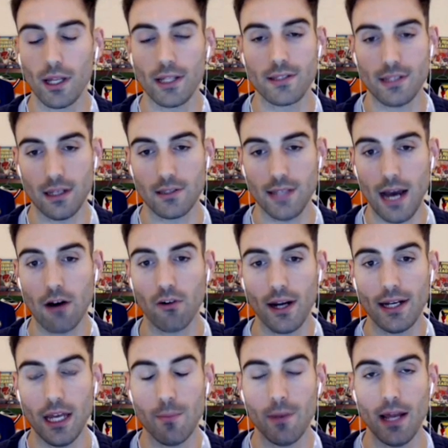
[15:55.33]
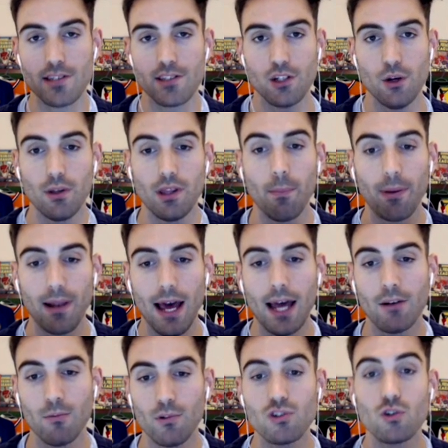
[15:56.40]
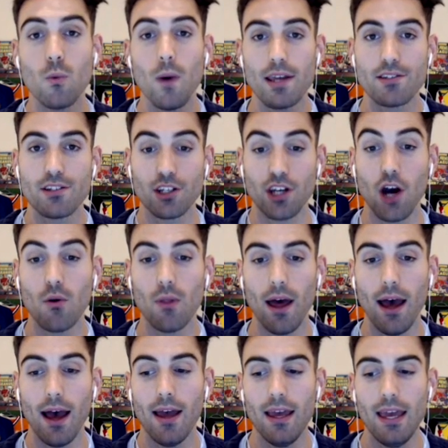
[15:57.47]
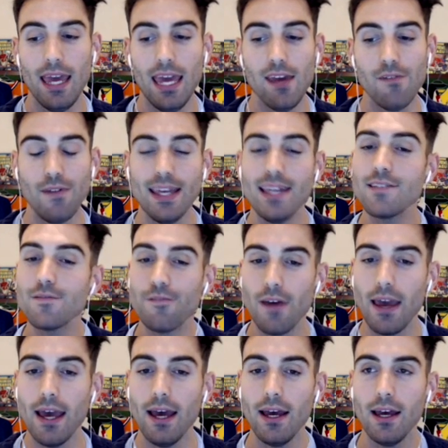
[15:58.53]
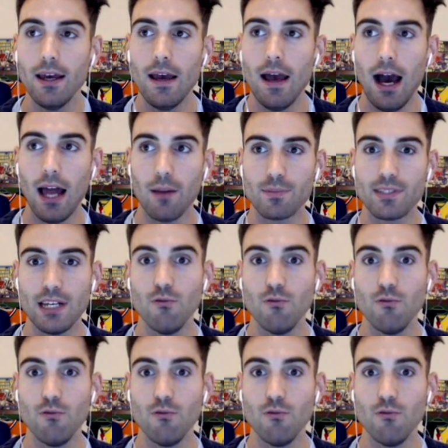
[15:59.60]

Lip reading: to downgrade Jimenez to, and the plan was always to go there. If he is fit, and I'm seeing